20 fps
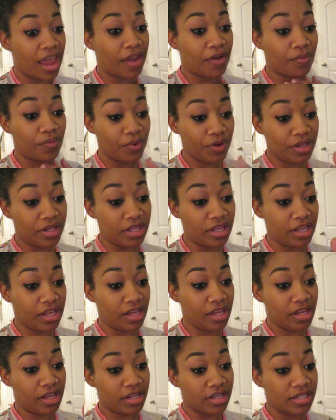a
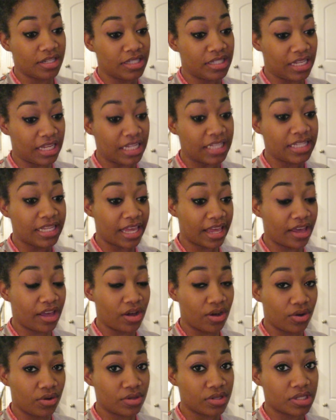really
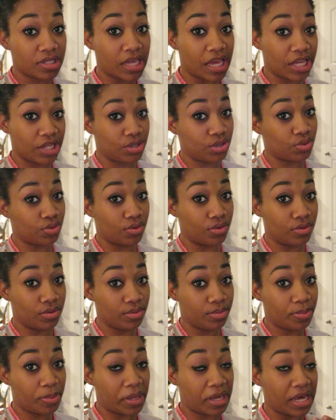detailed schedule
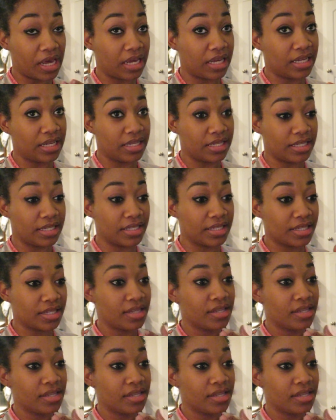because